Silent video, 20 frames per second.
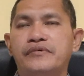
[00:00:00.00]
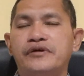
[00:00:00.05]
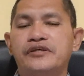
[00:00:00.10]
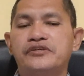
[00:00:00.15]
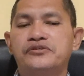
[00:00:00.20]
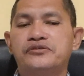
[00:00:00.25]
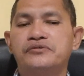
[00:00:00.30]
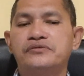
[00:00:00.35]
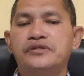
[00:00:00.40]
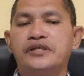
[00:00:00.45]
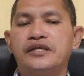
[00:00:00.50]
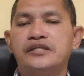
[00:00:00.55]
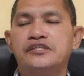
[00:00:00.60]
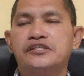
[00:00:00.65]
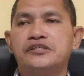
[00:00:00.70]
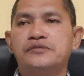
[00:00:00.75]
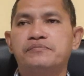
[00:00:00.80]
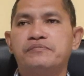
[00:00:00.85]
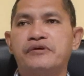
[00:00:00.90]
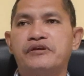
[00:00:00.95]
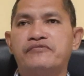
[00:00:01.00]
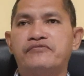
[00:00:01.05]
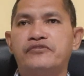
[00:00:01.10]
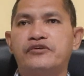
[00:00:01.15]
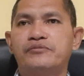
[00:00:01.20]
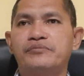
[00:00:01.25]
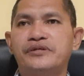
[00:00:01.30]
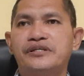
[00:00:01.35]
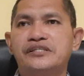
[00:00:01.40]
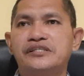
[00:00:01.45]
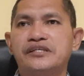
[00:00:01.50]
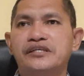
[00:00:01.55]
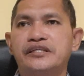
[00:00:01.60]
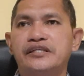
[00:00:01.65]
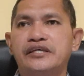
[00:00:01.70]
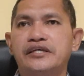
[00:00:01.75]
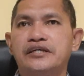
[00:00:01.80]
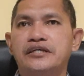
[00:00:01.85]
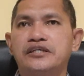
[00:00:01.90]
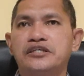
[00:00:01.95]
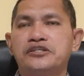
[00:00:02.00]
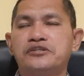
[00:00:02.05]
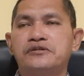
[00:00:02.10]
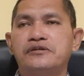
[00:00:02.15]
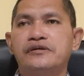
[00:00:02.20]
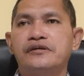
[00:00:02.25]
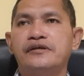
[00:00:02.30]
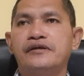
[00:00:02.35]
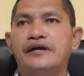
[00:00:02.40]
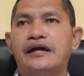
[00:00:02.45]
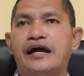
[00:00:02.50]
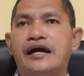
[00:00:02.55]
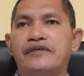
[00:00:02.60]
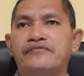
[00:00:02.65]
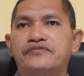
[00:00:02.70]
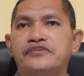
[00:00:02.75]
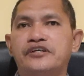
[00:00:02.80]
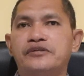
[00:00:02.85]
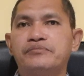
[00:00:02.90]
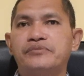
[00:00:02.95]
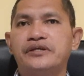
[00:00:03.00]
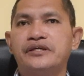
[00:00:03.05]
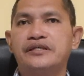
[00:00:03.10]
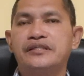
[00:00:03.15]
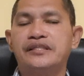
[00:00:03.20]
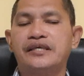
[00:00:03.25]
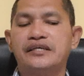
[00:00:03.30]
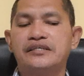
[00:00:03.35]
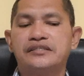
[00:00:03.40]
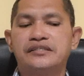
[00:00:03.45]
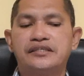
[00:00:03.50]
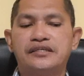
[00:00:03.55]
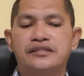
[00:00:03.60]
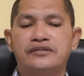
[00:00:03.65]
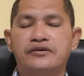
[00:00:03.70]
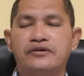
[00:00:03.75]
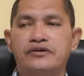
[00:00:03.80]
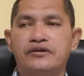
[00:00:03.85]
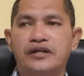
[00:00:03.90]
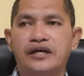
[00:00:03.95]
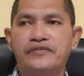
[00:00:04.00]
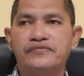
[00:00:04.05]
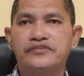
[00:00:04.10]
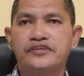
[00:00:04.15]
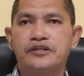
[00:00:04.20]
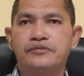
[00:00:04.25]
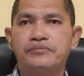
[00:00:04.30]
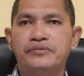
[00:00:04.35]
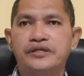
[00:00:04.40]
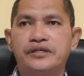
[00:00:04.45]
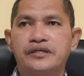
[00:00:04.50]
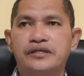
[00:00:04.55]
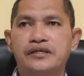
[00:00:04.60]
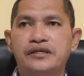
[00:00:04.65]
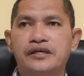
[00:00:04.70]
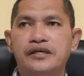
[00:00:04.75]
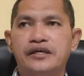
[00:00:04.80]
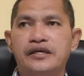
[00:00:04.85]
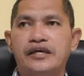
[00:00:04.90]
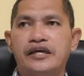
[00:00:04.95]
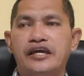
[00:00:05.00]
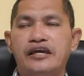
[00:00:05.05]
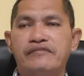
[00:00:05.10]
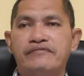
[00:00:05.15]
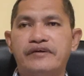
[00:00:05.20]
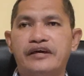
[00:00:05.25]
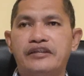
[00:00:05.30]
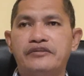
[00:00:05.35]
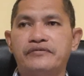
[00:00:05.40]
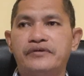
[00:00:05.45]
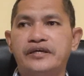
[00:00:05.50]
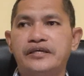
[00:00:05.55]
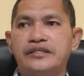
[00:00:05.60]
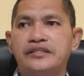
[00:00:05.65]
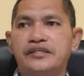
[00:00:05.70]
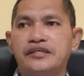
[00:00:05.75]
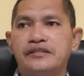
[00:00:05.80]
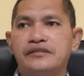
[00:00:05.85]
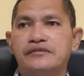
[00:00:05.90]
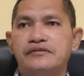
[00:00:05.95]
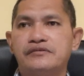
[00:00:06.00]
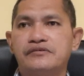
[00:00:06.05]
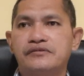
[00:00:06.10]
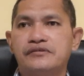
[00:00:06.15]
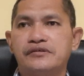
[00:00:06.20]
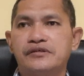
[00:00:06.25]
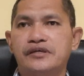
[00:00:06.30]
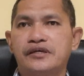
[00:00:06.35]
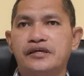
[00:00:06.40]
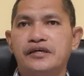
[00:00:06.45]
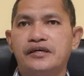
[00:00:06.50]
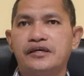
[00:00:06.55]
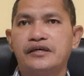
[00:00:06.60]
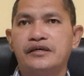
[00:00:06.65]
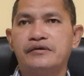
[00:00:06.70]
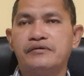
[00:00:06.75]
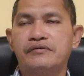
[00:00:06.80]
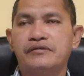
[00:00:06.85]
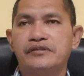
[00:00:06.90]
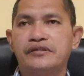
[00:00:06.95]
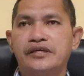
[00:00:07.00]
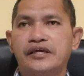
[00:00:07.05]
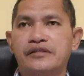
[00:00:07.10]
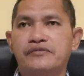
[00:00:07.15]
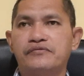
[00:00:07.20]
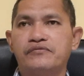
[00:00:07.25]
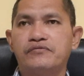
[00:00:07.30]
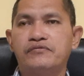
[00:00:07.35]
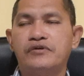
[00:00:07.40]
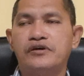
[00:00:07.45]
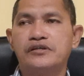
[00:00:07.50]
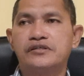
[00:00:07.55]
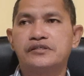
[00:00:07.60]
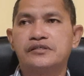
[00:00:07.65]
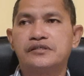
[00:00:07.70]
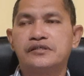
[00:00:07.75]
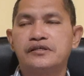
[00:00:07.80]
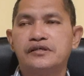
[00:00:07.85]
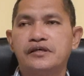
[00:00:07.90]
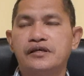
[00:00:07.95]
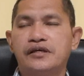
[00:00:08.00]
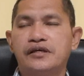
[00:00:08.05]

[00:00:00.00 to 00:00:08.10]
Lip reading: students' performance in English after being tested or after being evaluated, that was